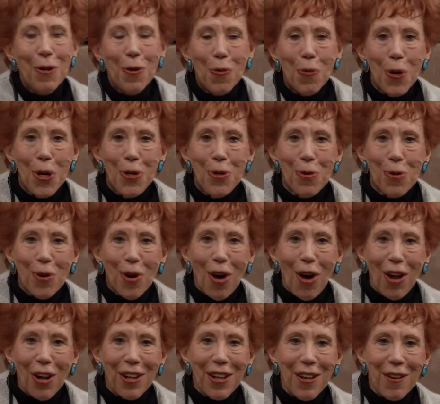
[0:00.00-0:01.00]
when you
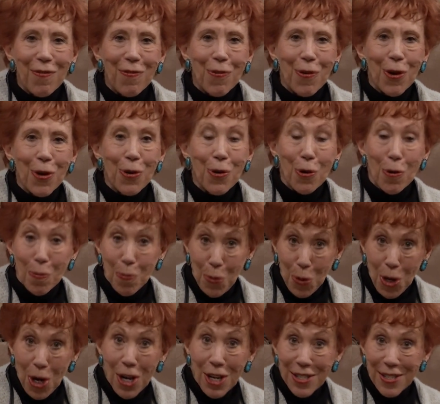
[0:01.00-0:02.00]
call in for your
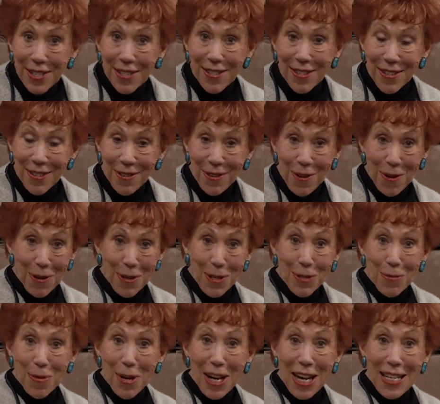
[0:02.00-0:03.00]
books,
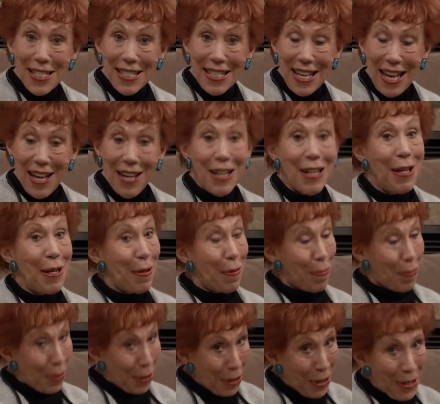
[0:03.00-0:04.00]
notice what I said,
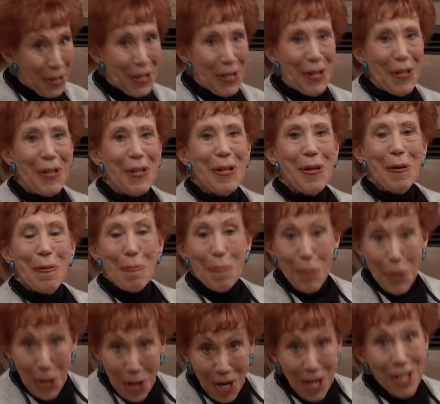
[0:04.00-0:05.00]
plural,
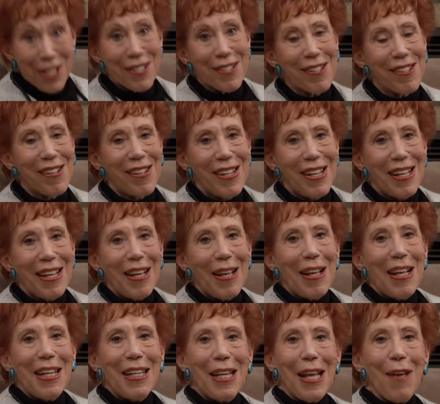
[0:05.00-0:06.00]
books,
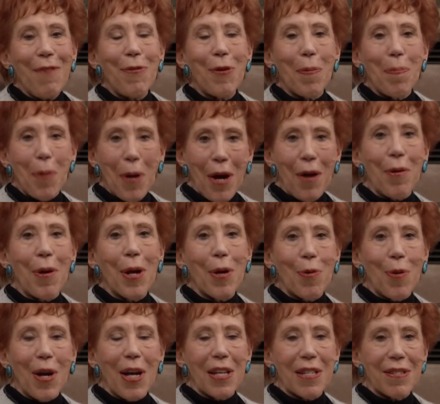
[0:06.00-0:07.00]
leave your prayer
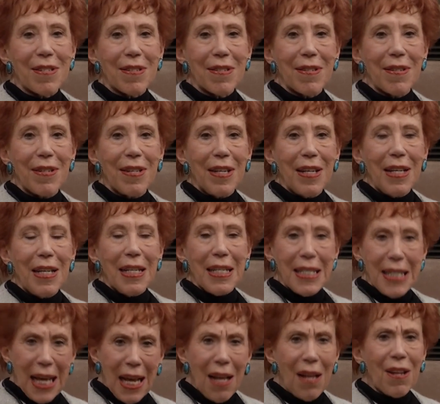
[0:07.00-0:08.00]
request.
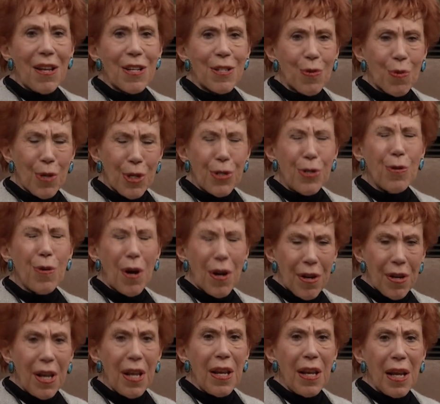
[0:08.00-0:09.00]
Tell us what you are
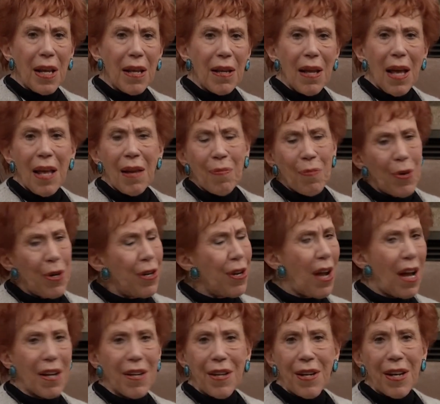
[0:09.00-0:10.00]
needing, and we're
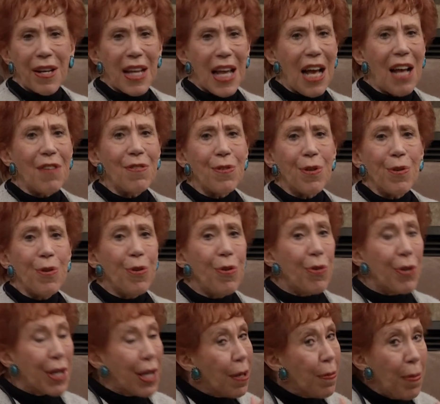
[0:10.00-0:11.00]
not going to counsel you.
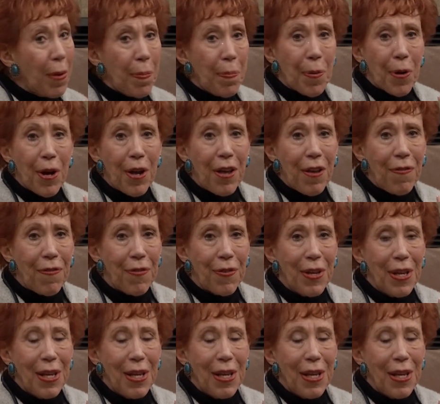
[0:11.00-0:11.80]
Keep it brief,